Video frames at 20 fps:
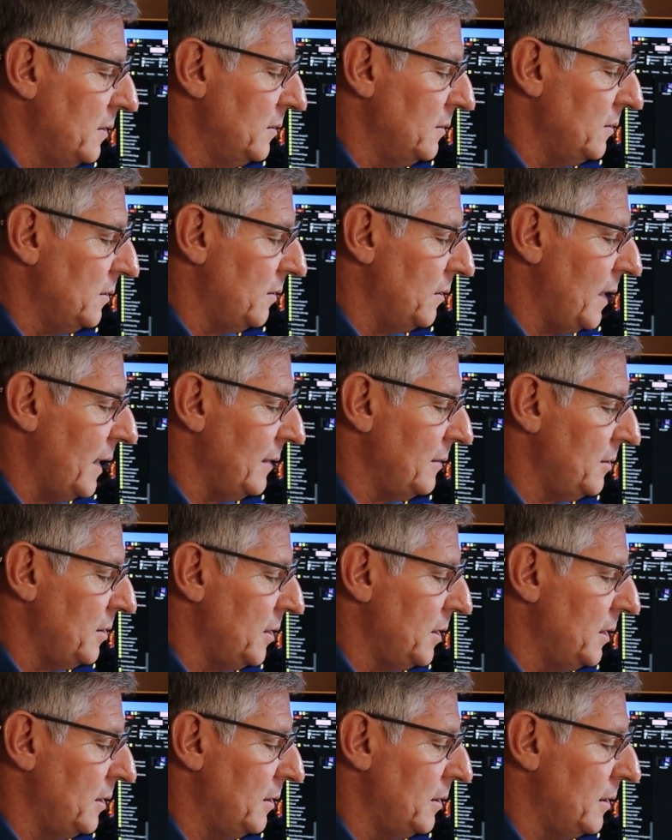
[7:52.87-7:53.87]
So that's
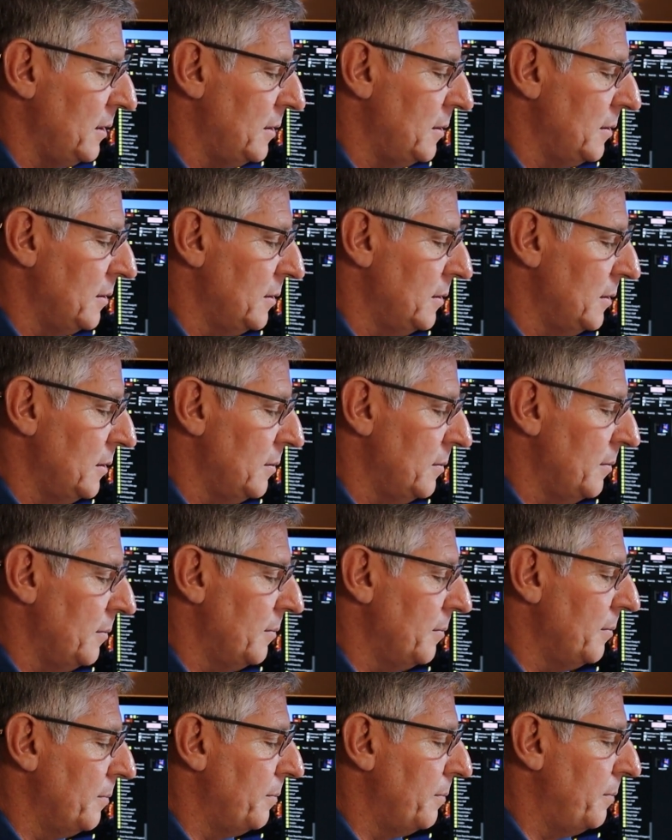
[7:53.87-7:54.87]
the
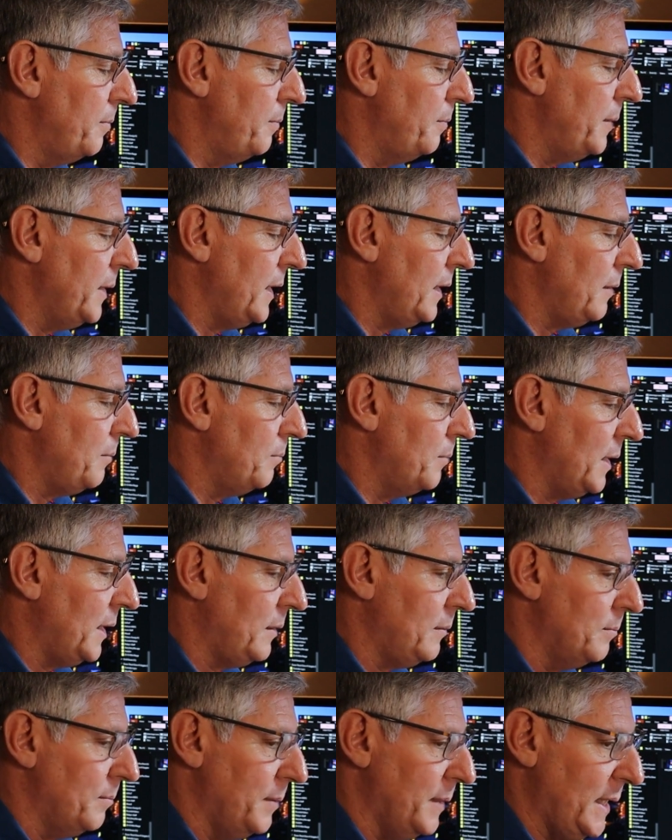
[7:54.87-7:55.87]
big
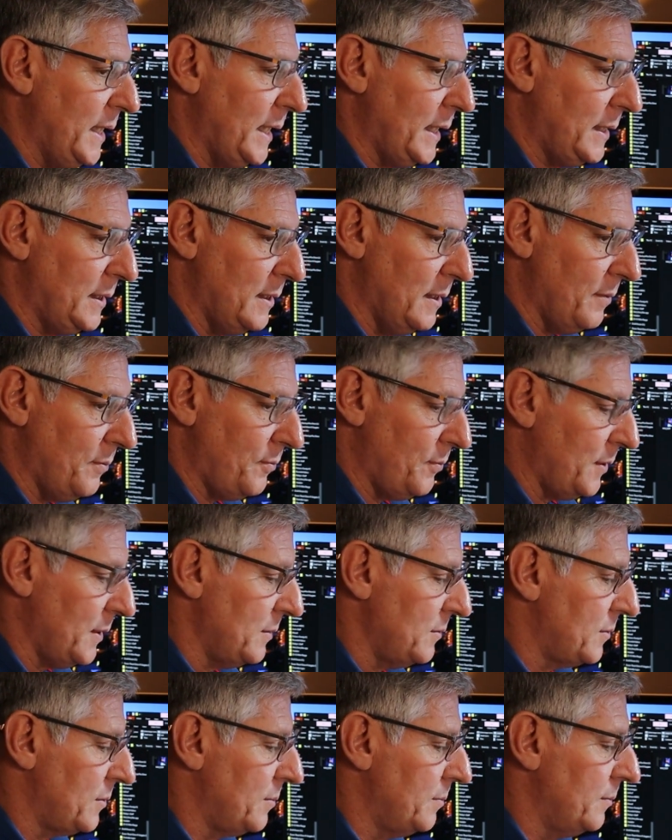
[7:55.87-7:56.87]

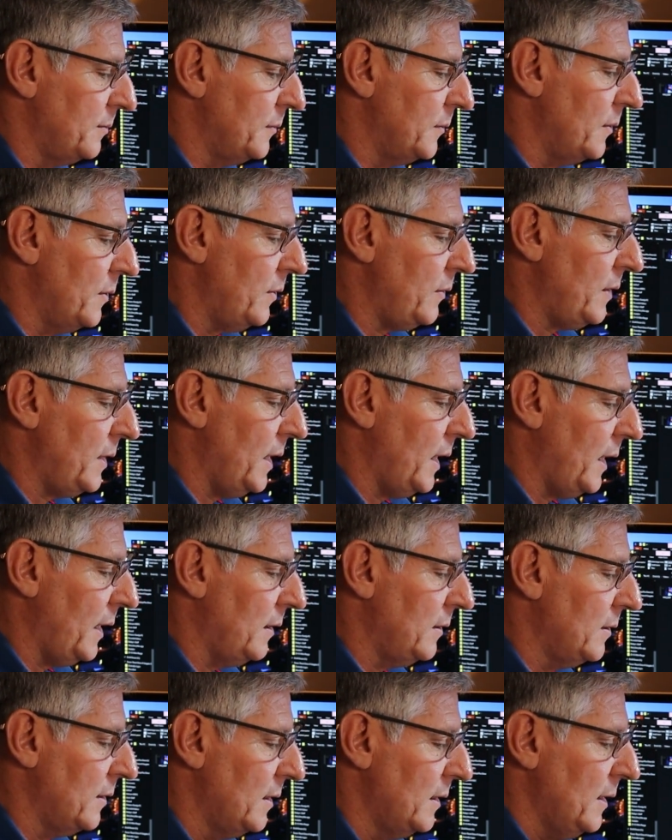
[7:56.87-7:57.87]
difference. Okay,
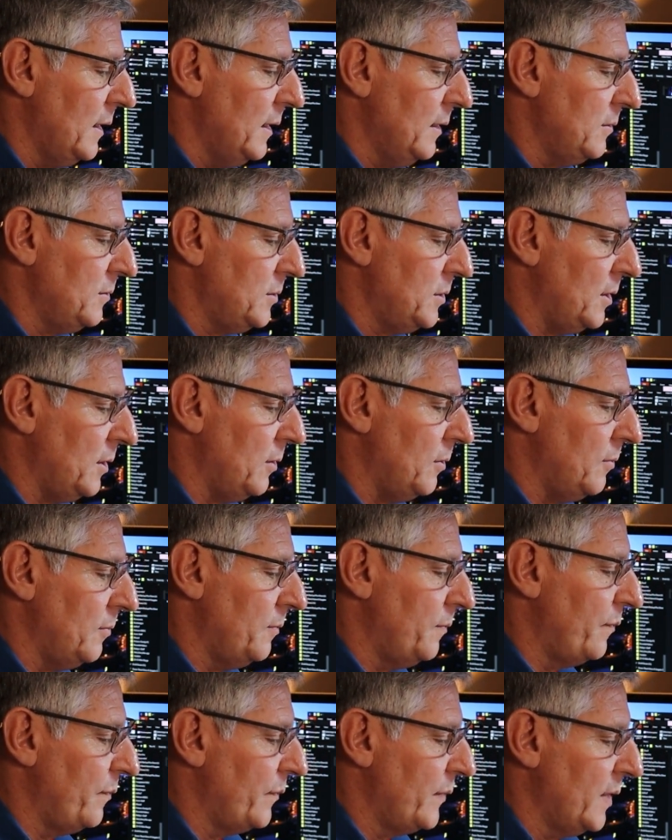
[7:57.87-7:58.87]
so
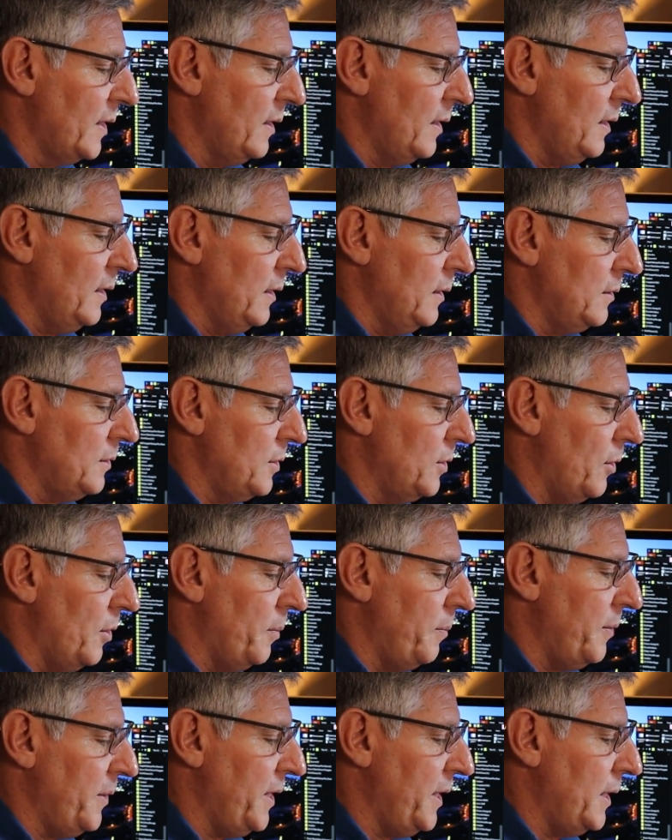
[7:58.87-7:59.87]
to
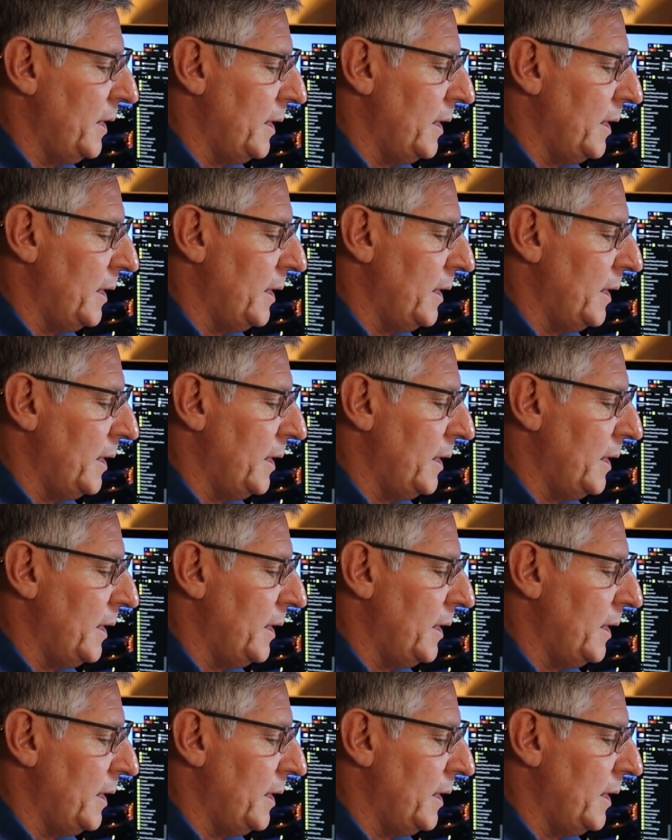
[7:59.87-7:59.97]
open it